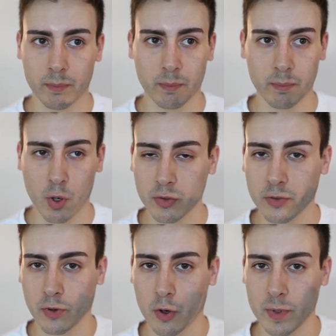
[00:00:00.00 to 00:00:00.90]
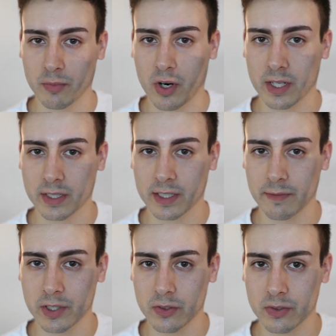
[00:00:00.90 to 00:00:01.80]
most foaming product
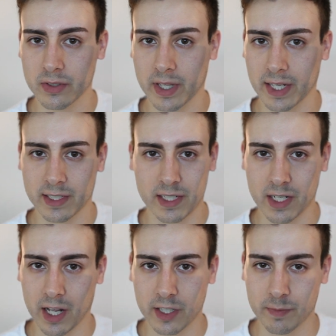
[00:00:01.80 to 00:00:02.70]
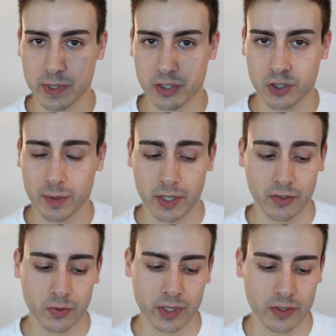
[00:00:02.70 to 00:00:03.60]
I've used that did not leave me stripped. I
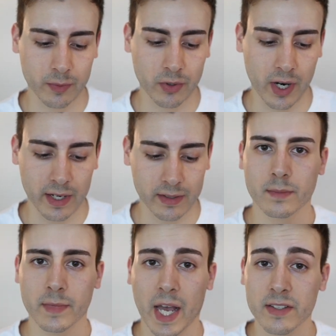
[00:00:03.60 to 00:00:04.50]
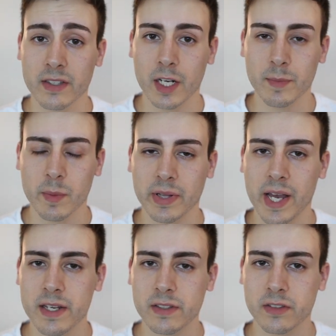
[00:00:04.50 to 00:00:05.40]
was really surprised. As the name
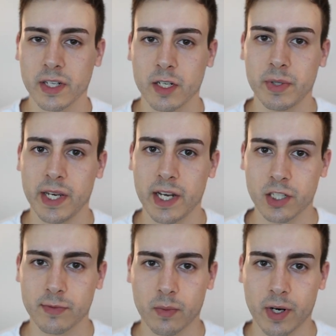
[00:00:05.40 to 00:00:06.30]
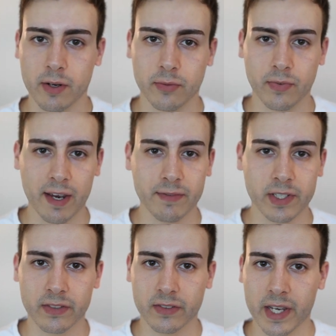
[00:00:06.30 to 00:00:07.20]
implies, it's got a pH of around five
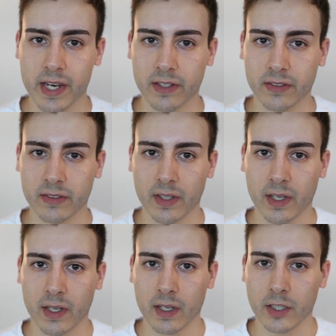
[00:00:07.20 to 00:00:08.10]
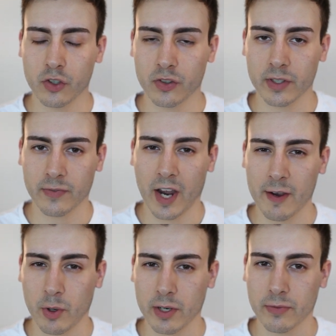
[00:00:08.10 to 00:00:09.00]
to six. Usually
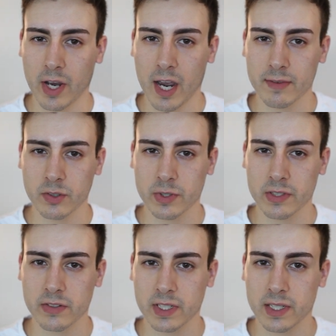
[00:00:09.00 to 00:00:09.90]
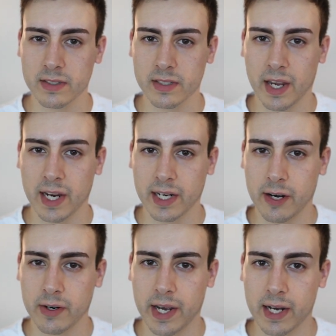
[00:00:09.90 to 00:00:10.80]
five point five is where the skin likes to hang
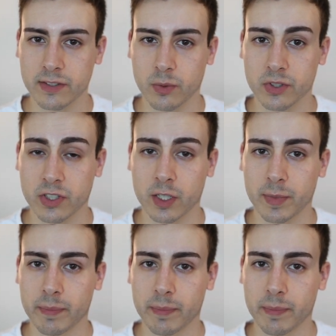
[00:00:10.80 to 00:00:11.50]
out at, so it's going to be